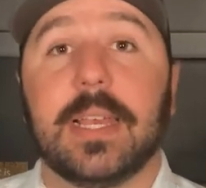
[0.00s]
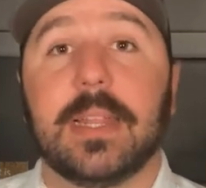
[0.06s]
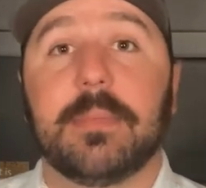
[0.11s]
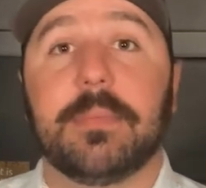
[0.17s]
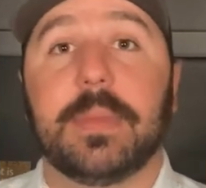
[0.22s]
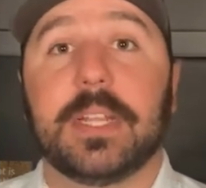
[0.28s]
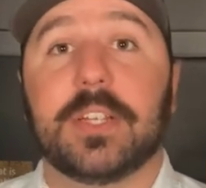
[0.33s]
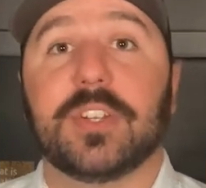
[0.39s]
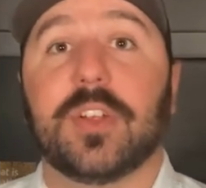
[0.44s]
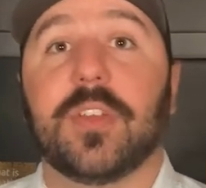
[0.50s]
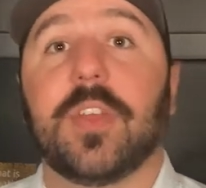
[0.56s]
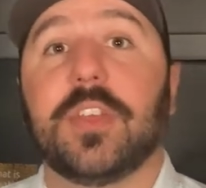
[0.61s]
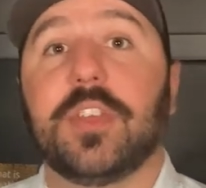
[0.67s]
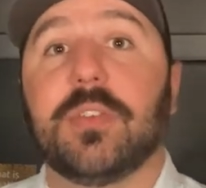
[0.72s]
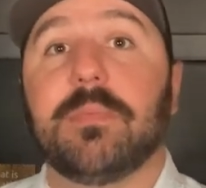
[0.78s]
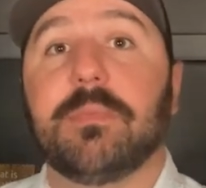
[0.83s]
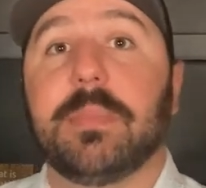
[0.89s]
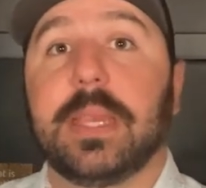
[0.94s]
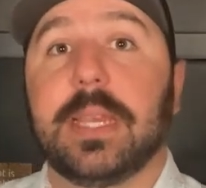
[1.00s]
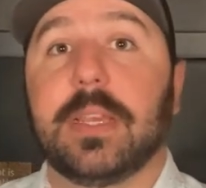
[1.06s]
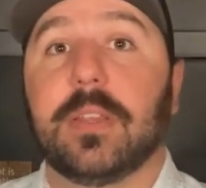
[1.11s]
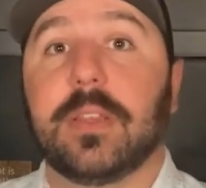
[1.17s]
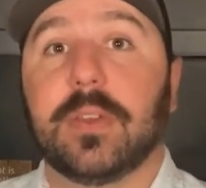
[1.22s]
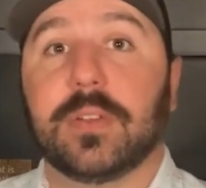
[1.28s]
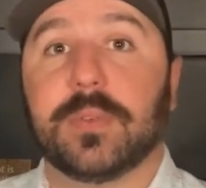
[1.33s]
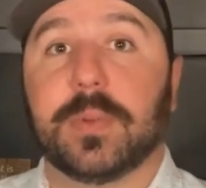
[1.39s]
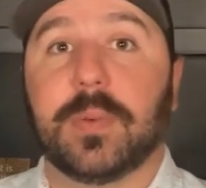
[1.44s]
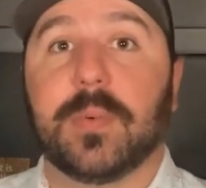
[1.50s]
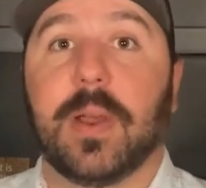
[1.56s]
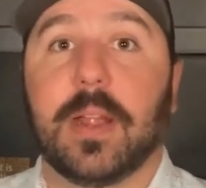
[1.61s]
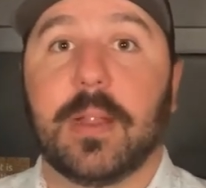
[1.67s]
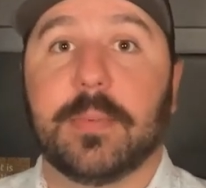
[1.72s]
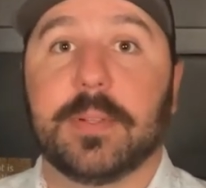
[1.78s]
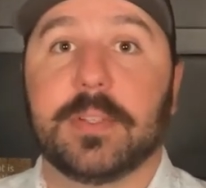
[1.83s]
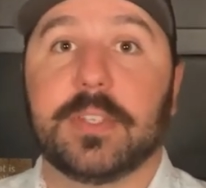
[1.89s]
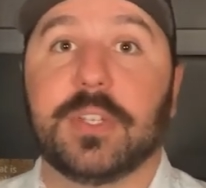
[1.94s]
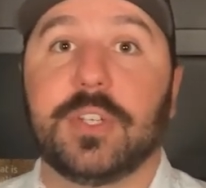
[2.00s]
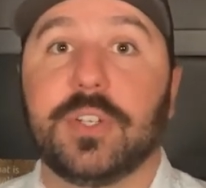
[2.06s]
and make sure that you meet those requirements.